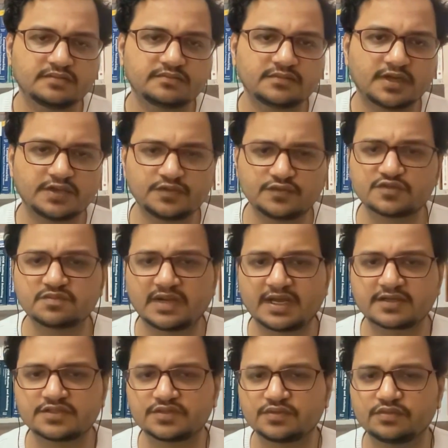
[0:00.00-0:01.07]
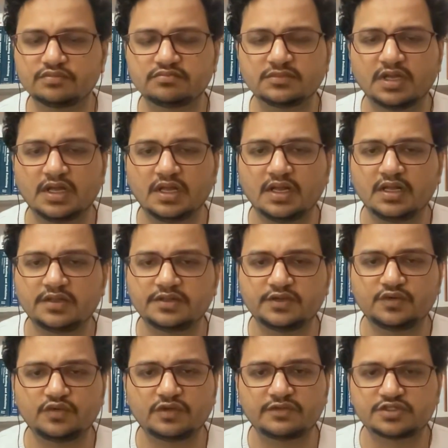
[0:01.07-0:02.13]
I use Mac, so they
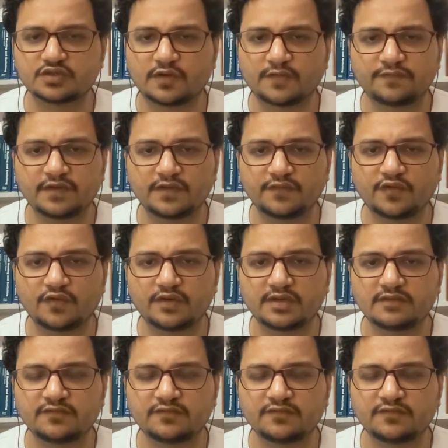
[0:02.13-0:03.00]
don't have a software for it.